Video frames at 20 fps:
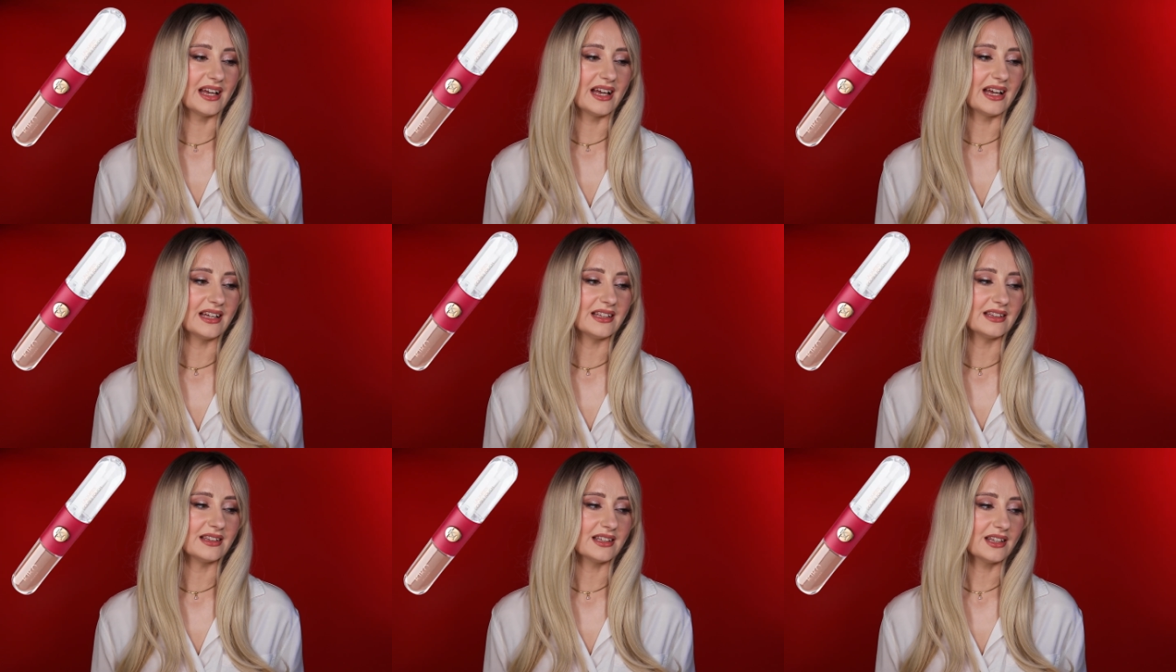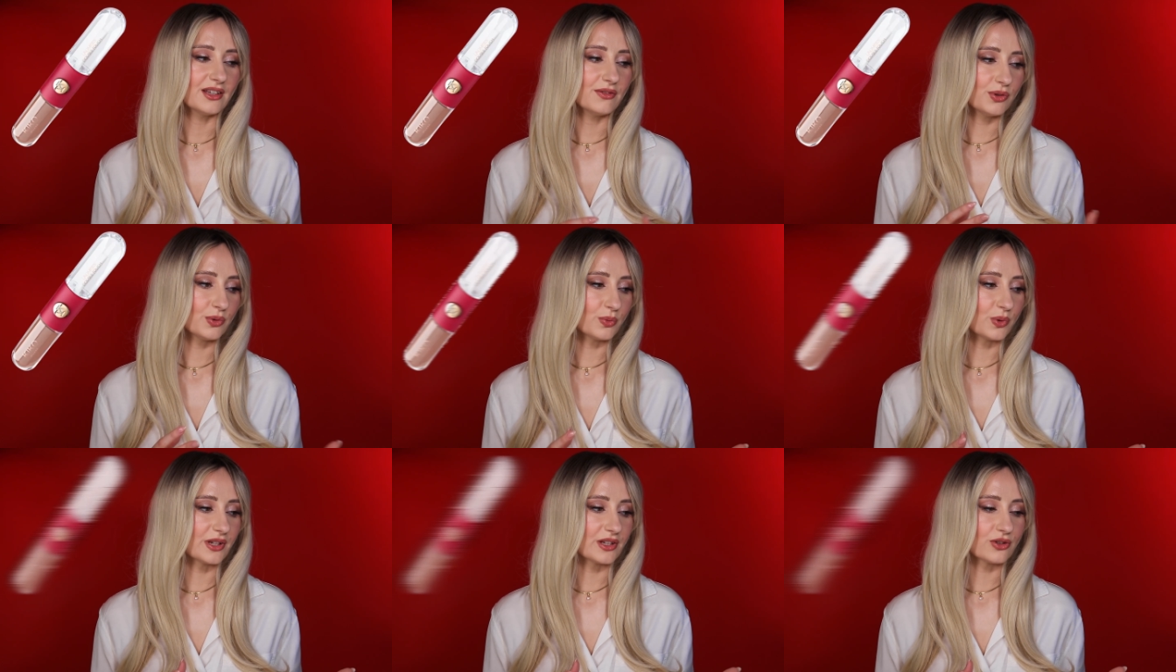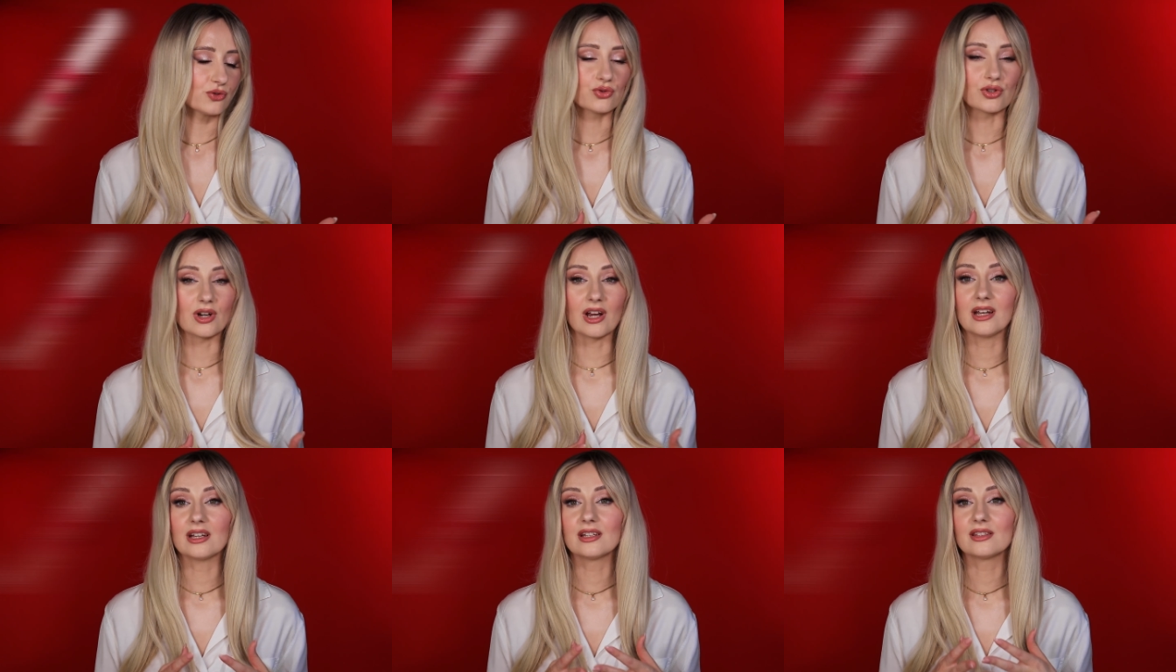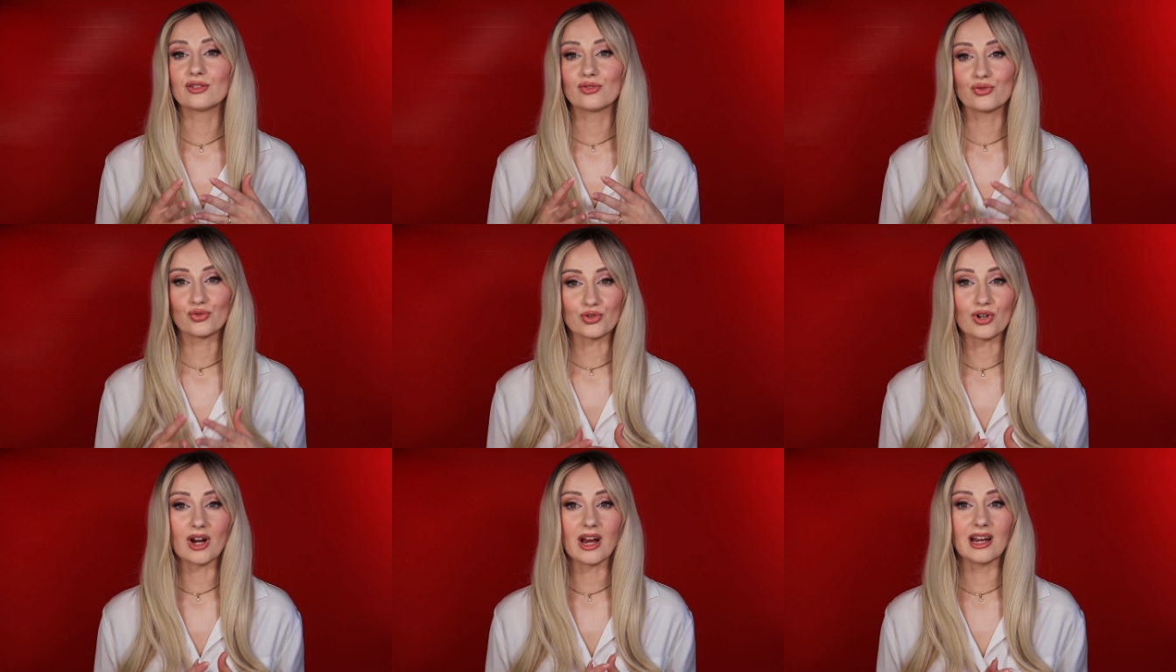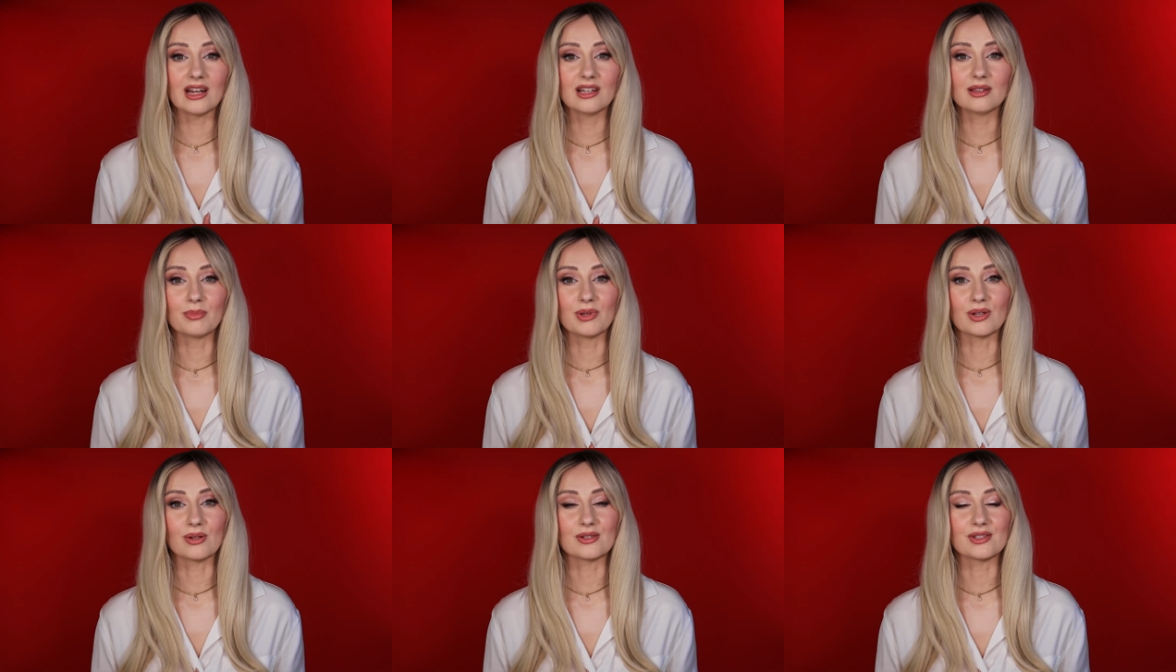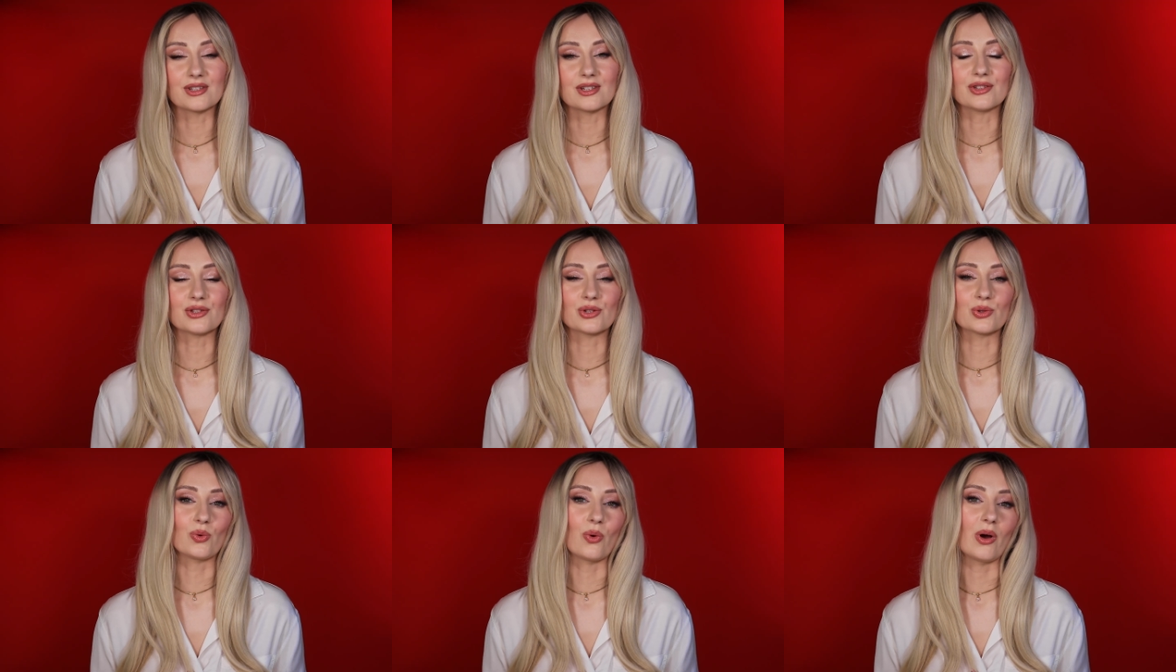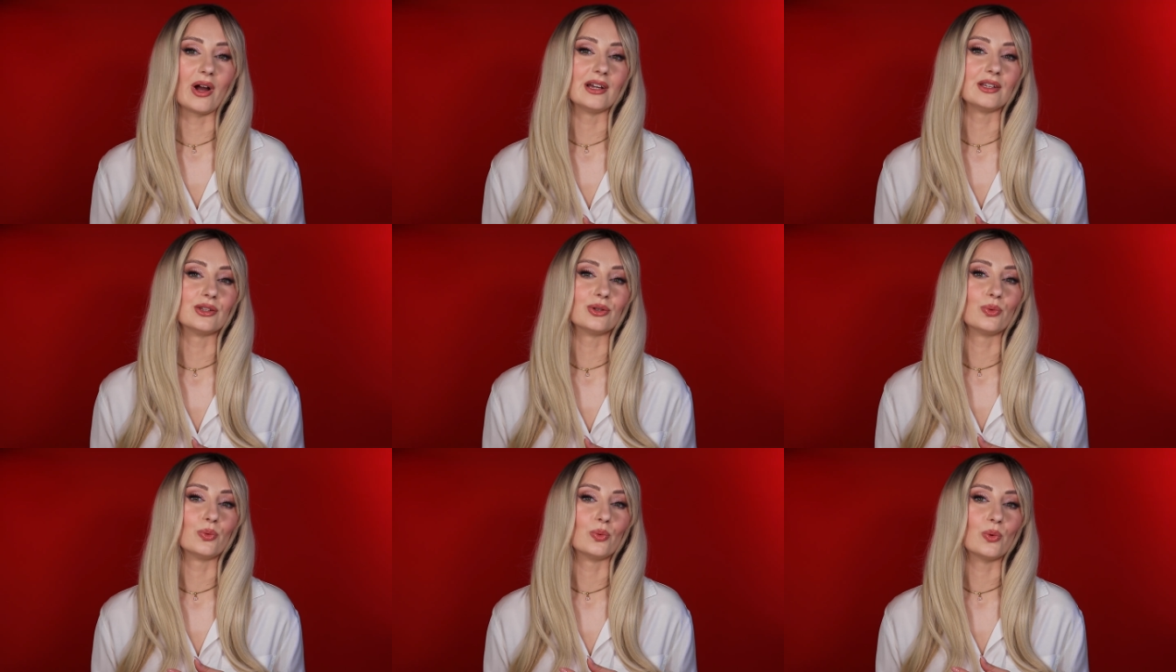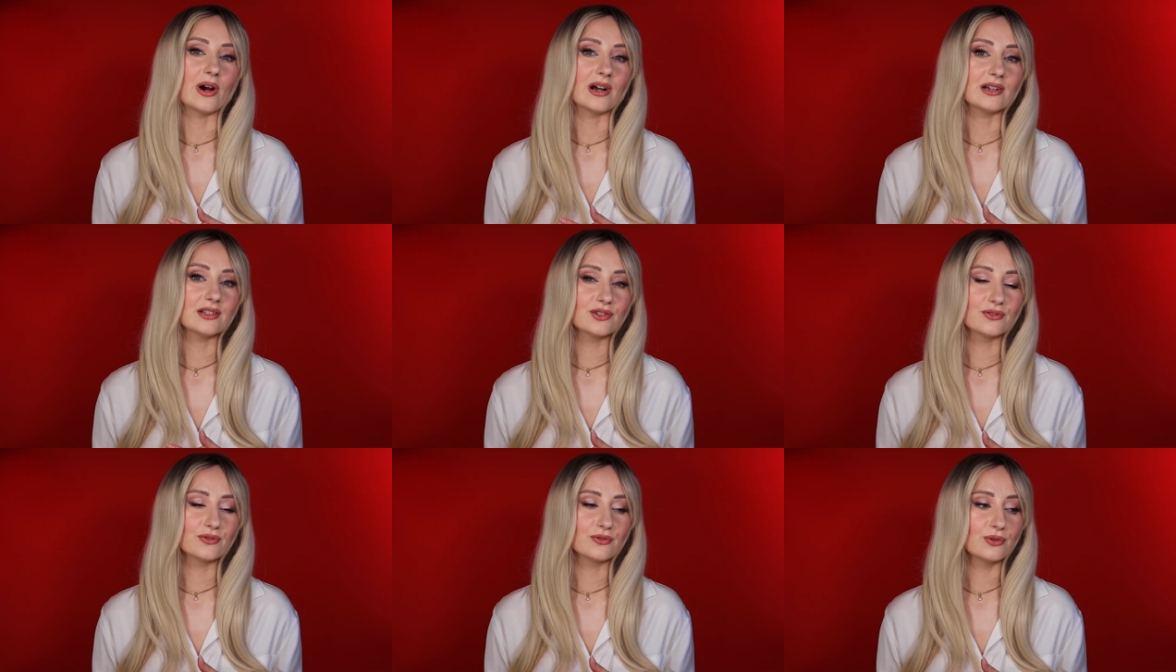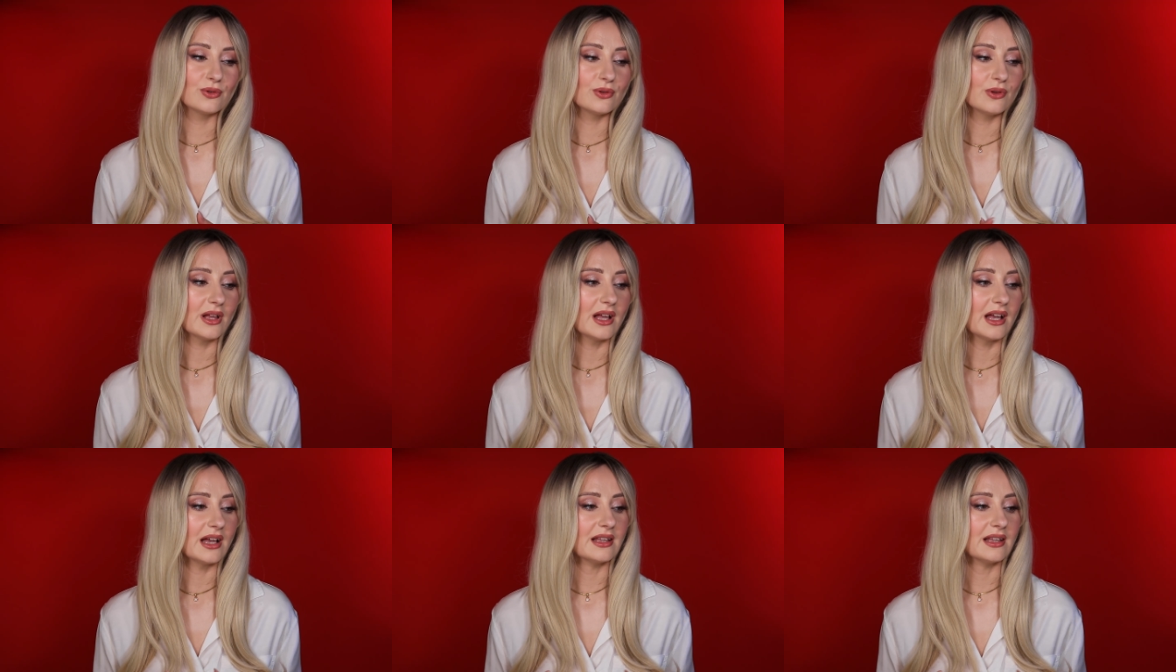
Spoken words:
And if you want to try it because it's quite wonderful,